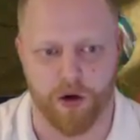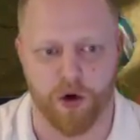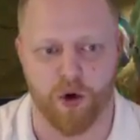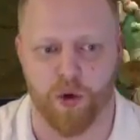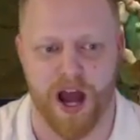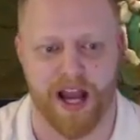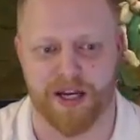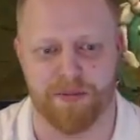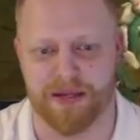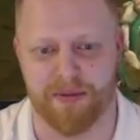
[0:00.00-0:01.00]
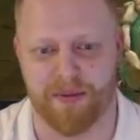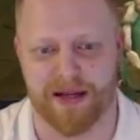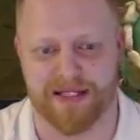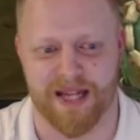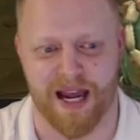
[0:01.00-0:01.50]
Ooh, we're not going to beat my
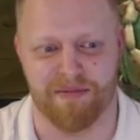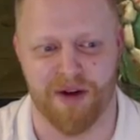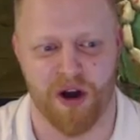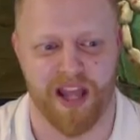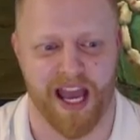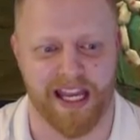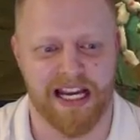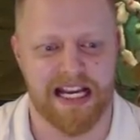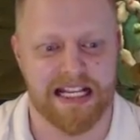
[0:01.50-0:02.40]
best time. Okay.